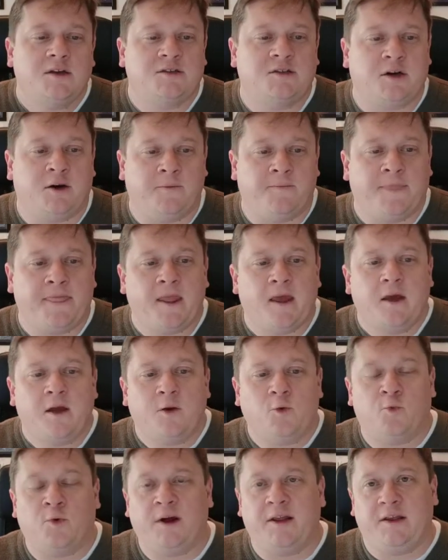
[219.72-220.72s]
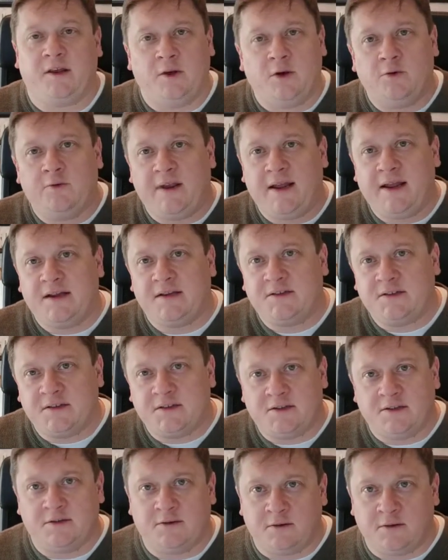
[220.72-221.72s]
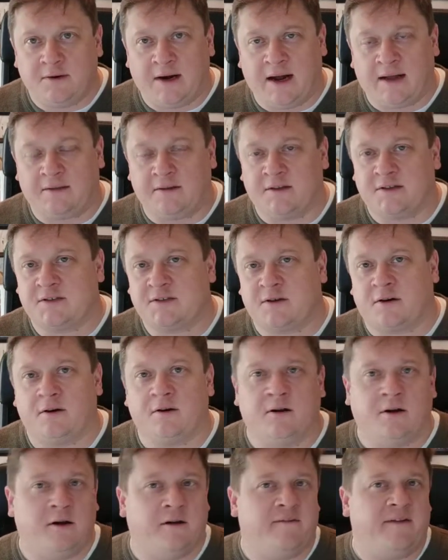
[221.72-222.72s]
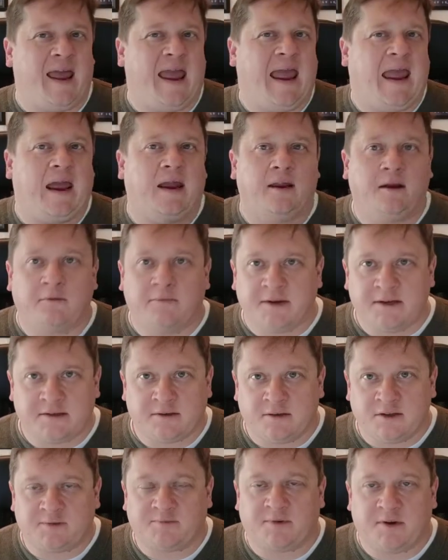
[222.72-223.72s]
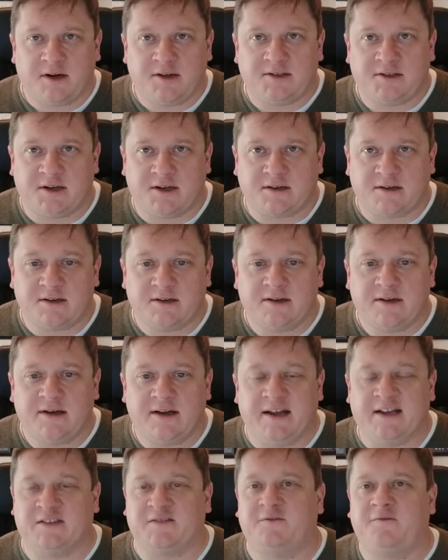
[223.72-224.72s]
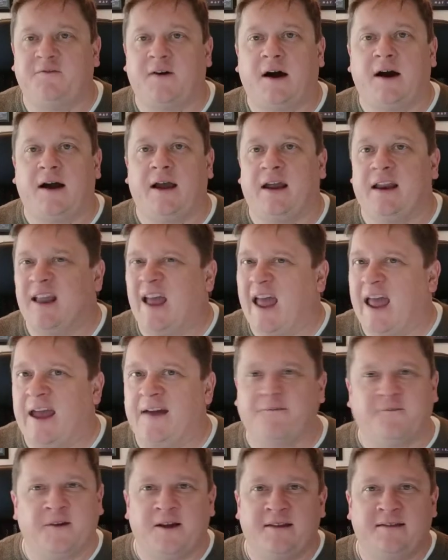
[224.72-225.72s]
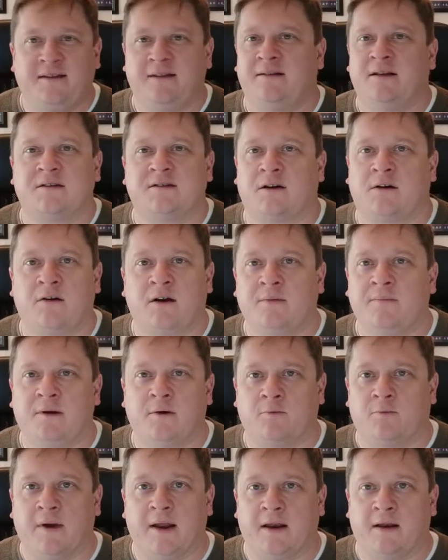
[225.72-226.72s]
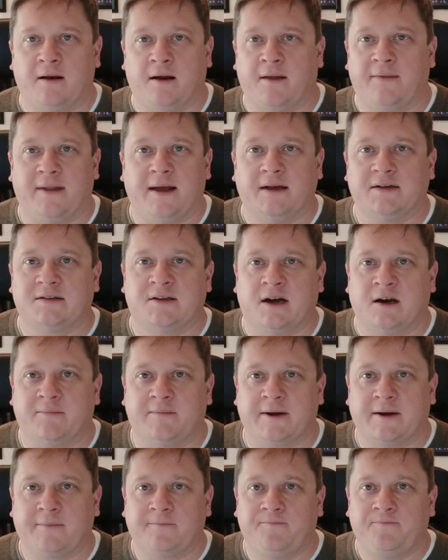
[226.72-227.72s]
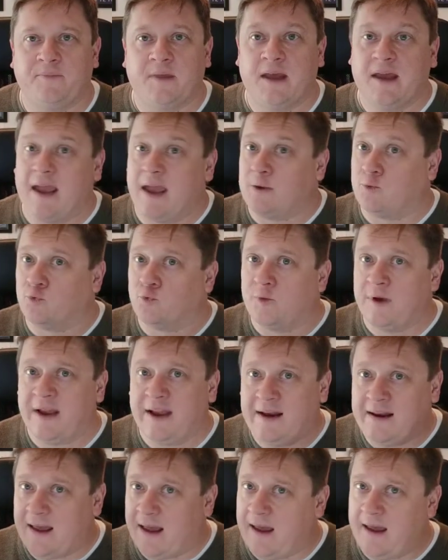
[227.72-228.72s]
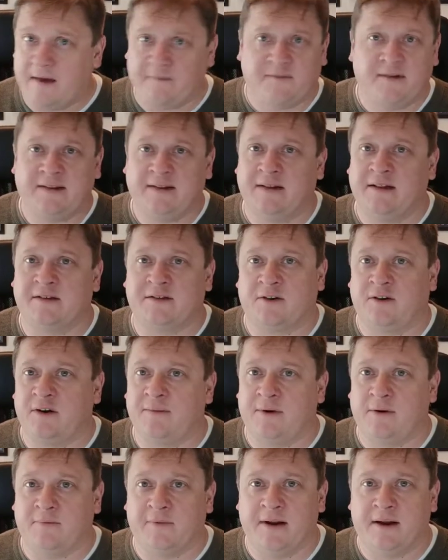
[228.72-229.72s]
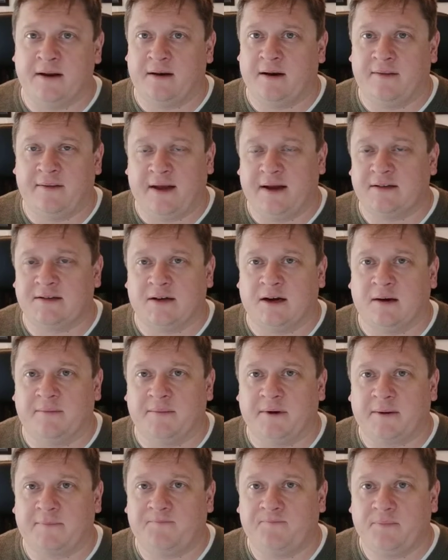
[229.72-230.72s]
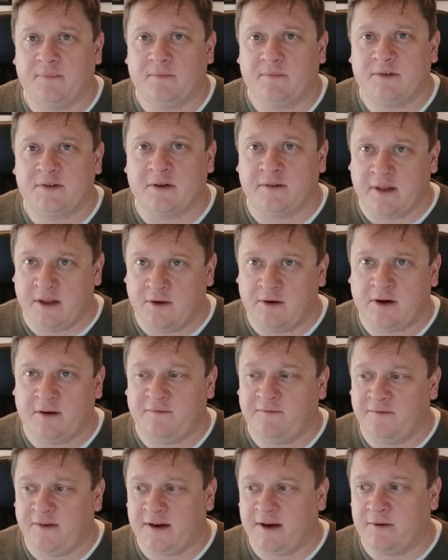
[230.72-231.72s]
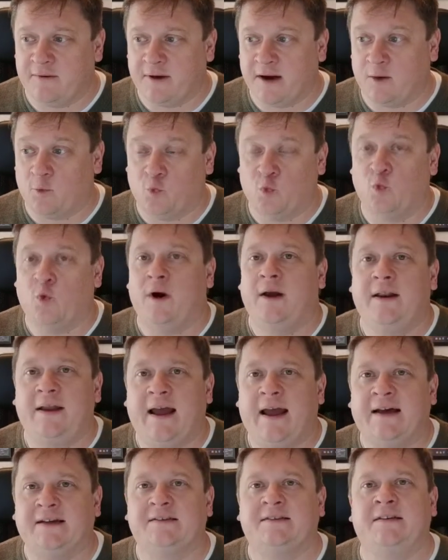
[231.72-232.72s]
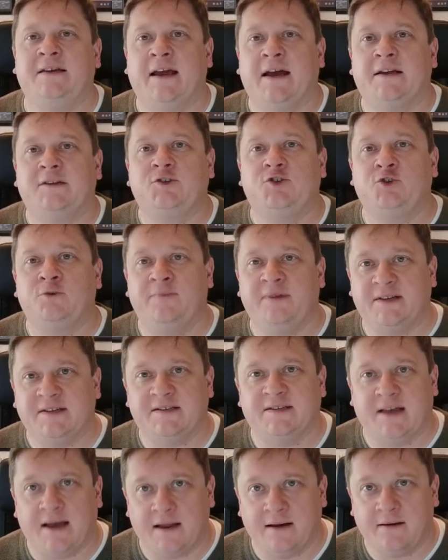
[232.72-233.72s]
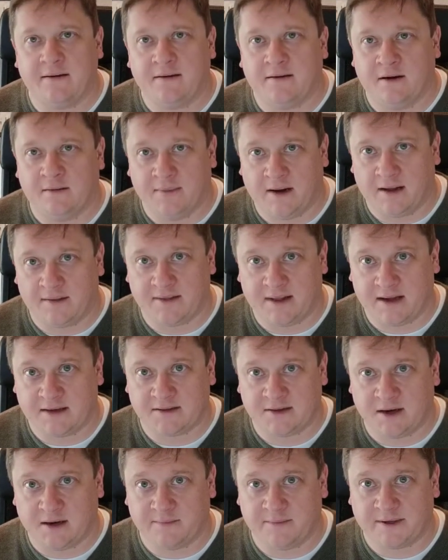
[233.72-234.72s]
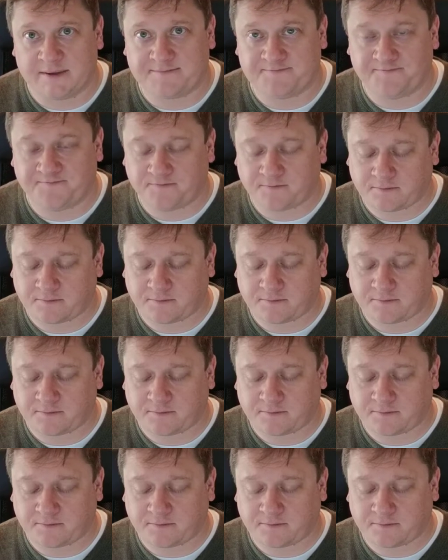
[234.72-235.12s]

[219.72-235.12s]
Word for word: So, what you need to do at the start of any research project is find everything that's already been written on that topic and read everything that's already been written on that topic so that you can figure out what has yet to be said about that topic.